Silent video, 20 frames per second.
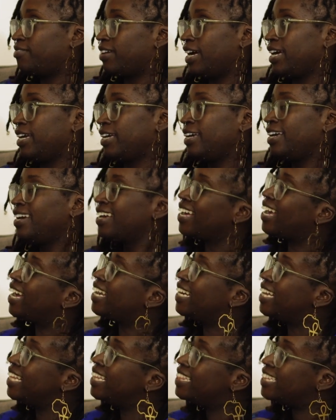right?
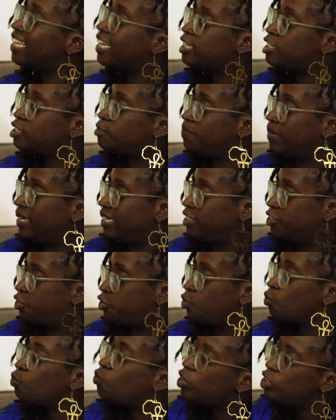And in their
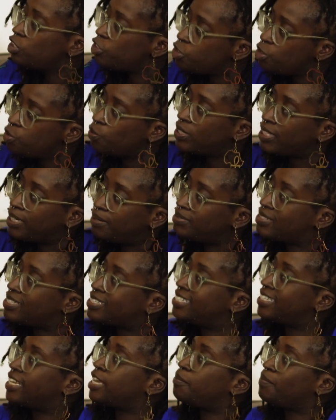speech, what do you want them to
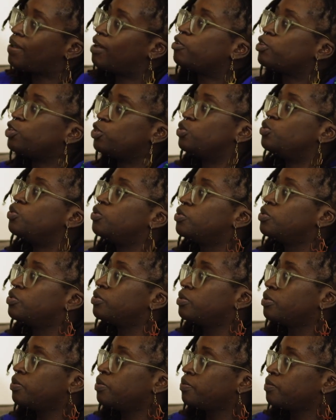say about you? Mm-hmm.